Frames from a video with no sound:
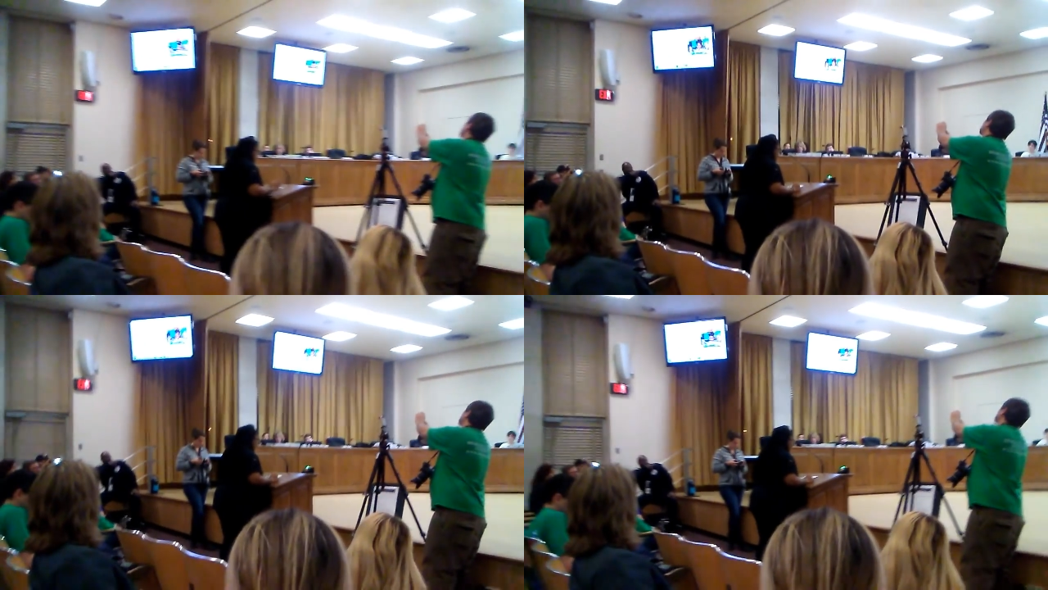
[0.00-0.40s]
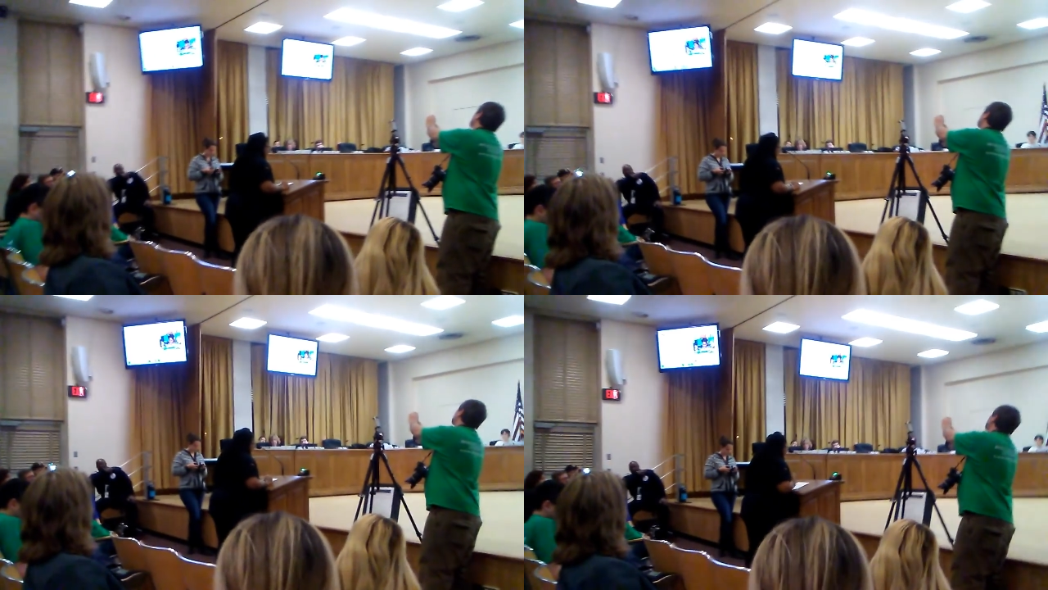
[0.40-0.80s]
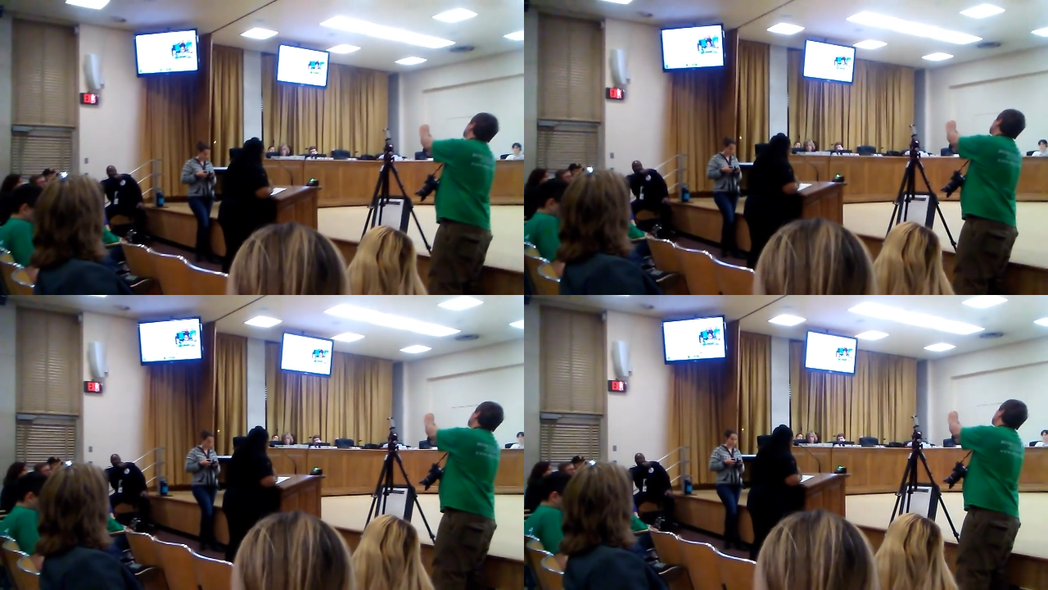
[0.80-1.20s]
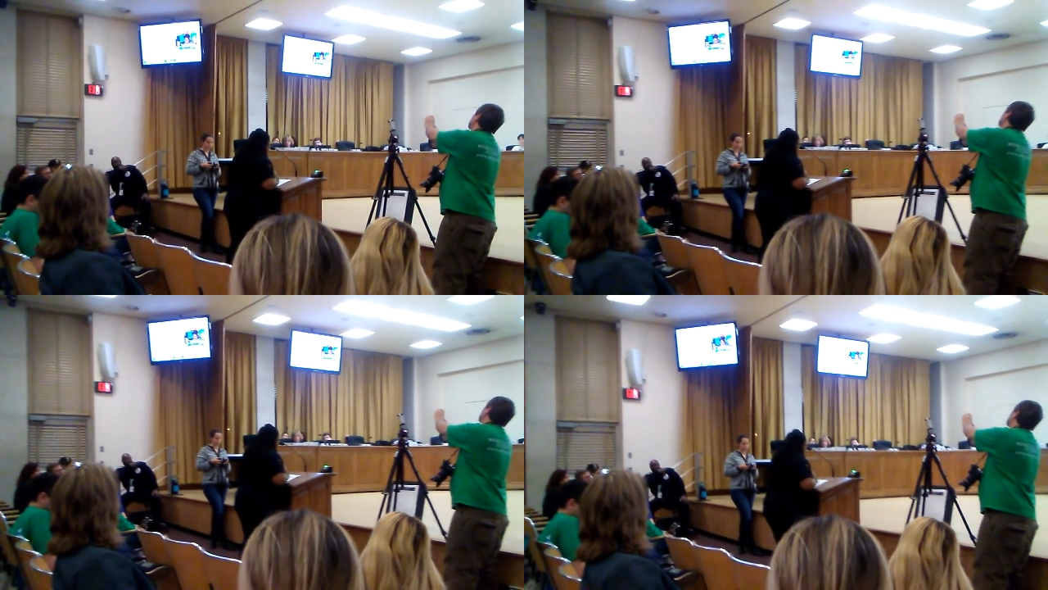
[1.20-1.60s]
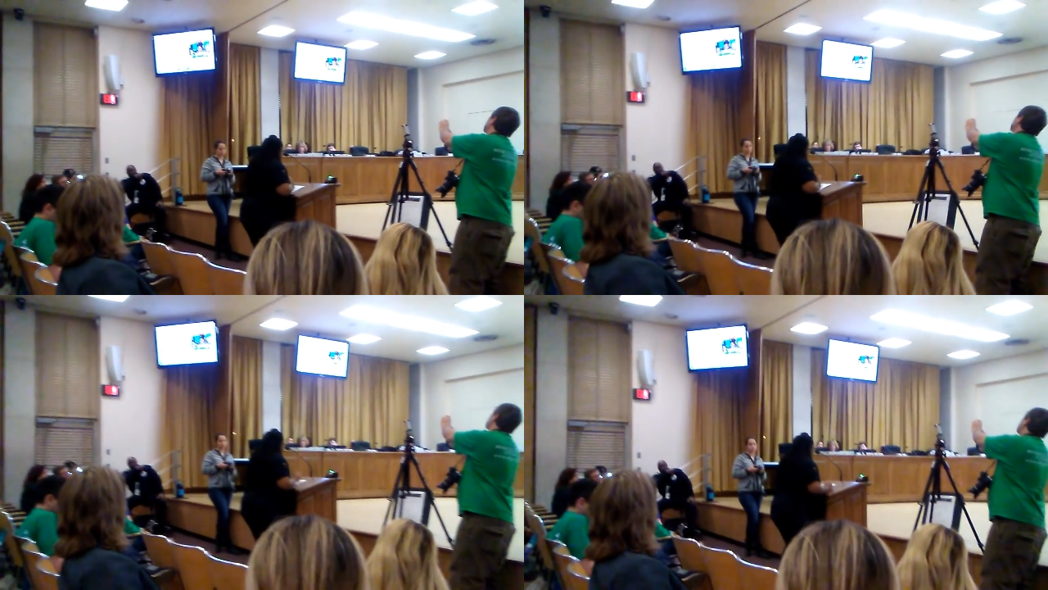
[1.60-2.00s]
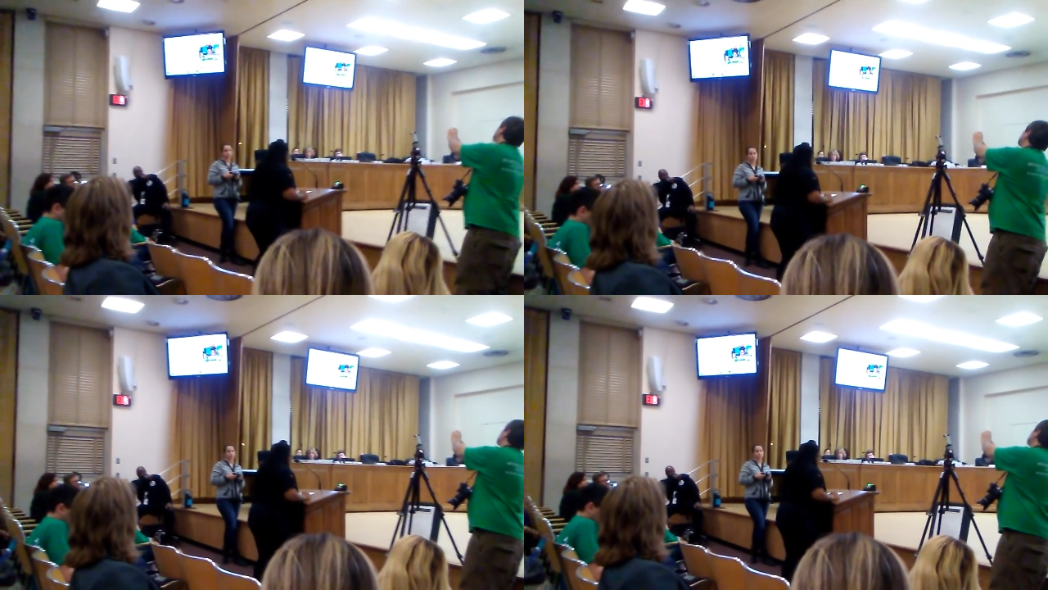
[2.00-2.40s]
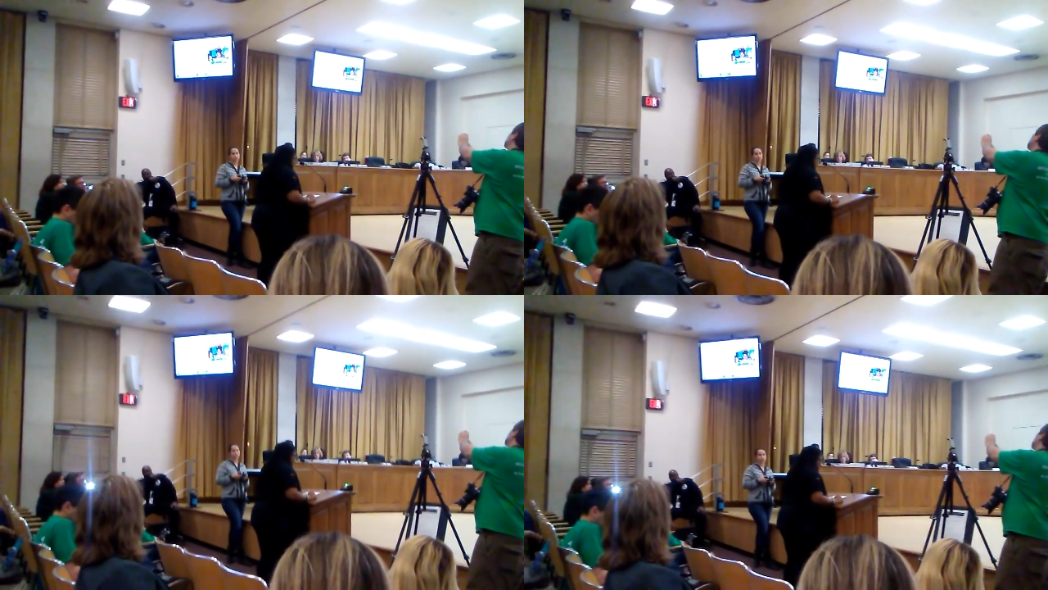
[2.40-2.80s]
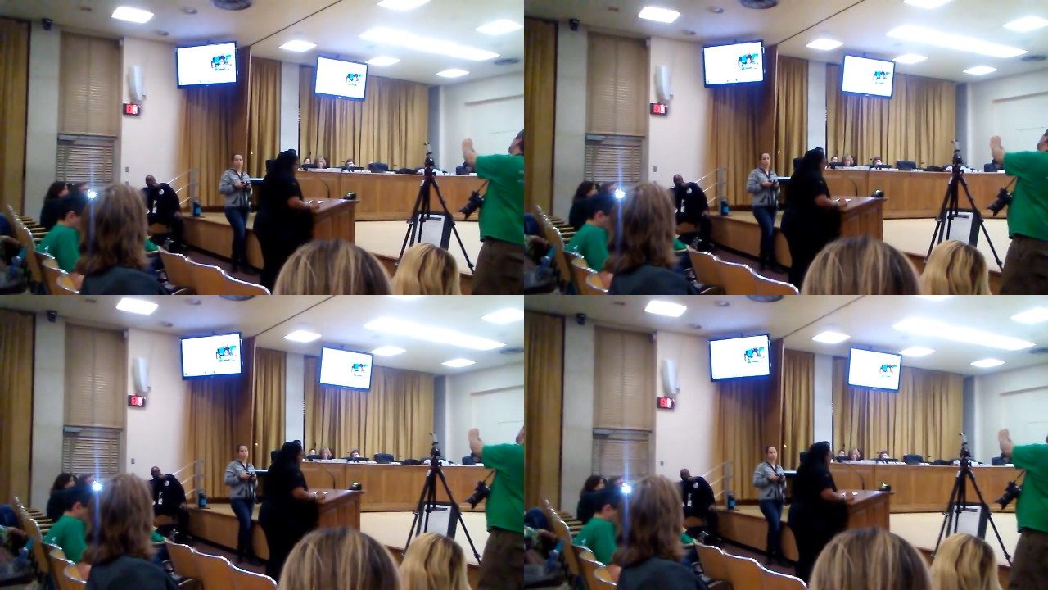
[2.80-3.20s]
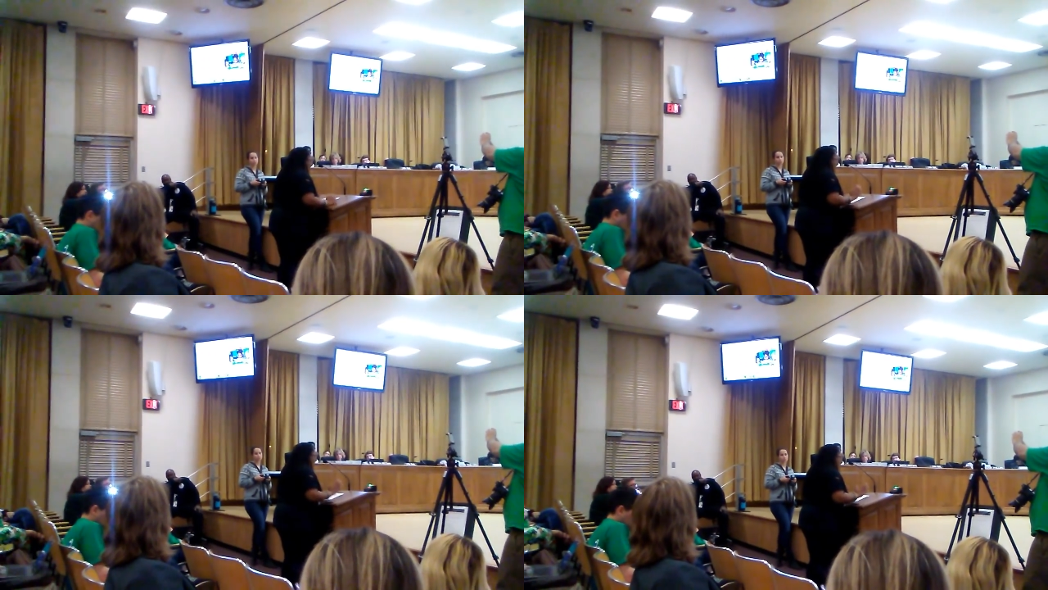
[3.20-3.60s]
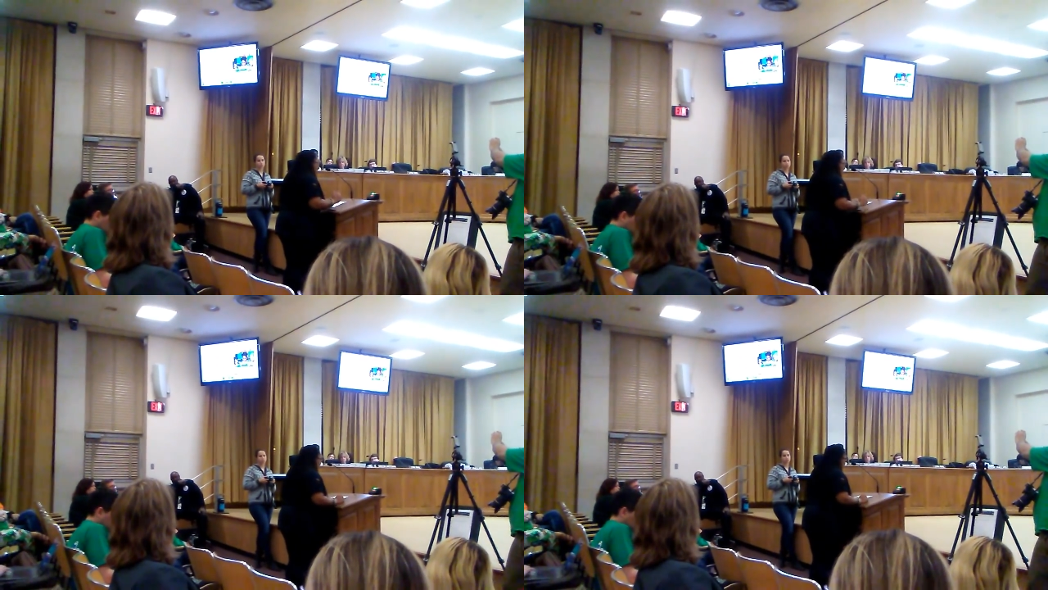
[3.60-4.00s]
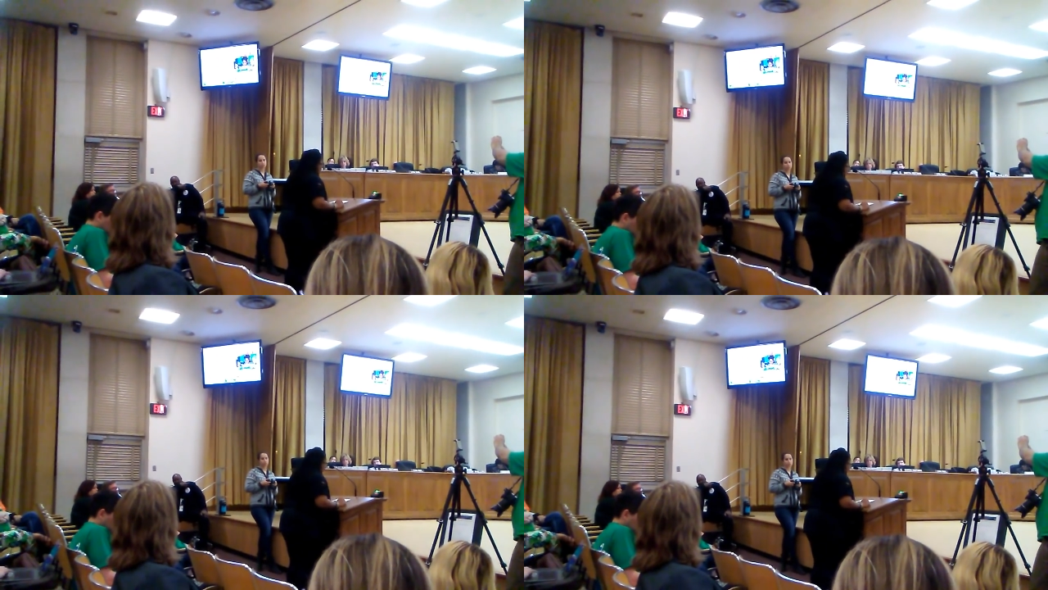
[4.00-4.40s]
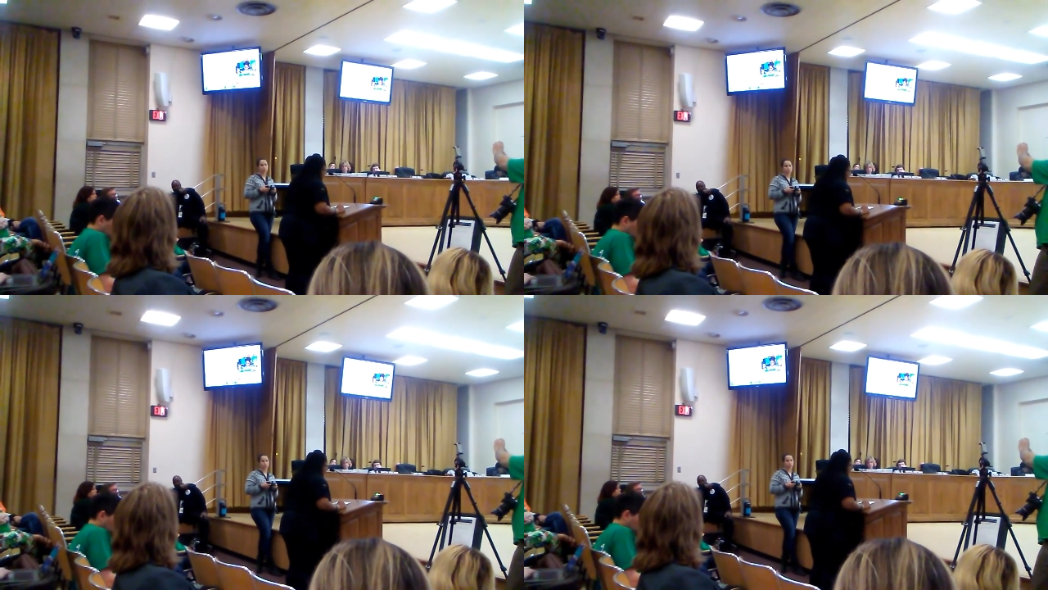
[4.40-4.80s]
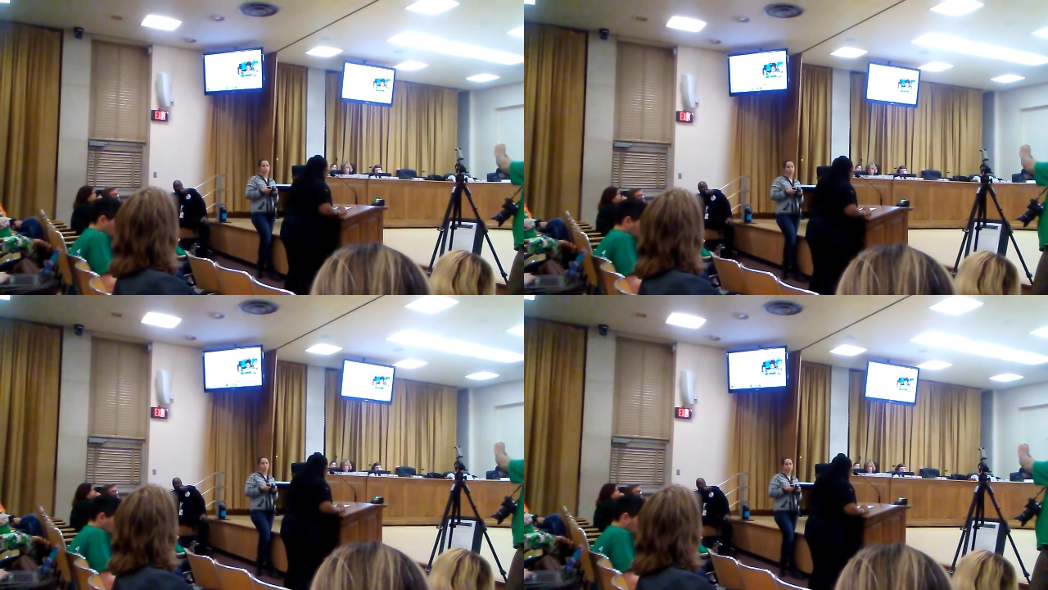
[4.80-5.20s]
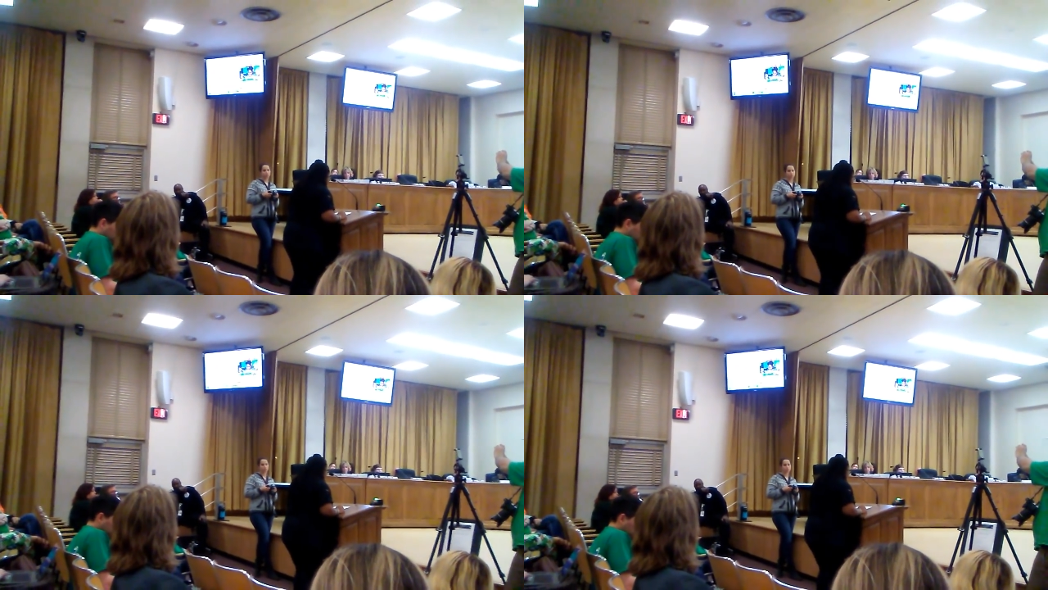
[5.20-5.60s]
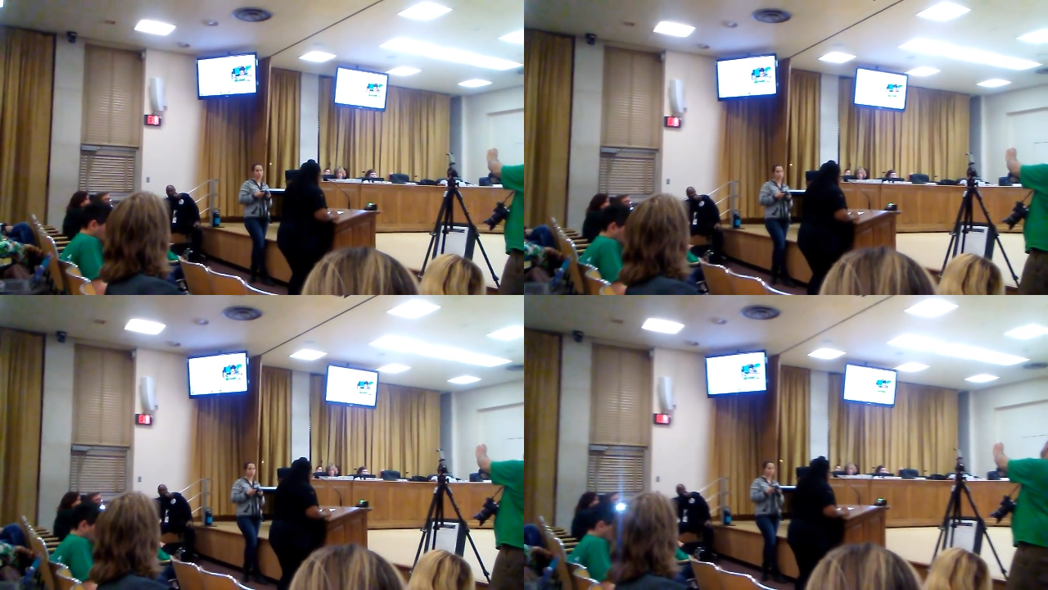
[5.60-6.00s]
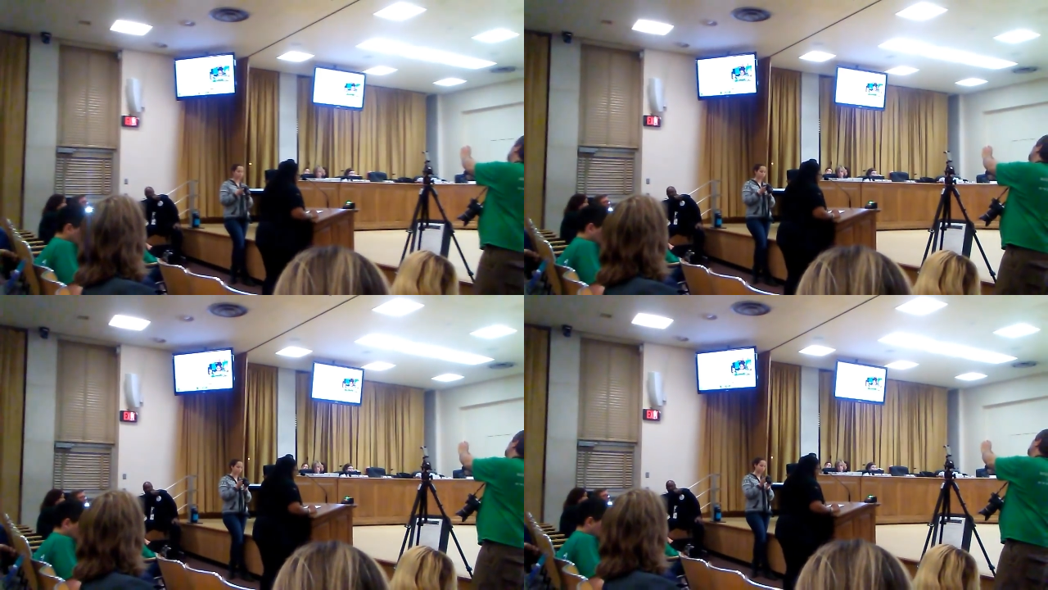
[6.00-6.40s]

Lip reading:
Nobody's mouth can be seen.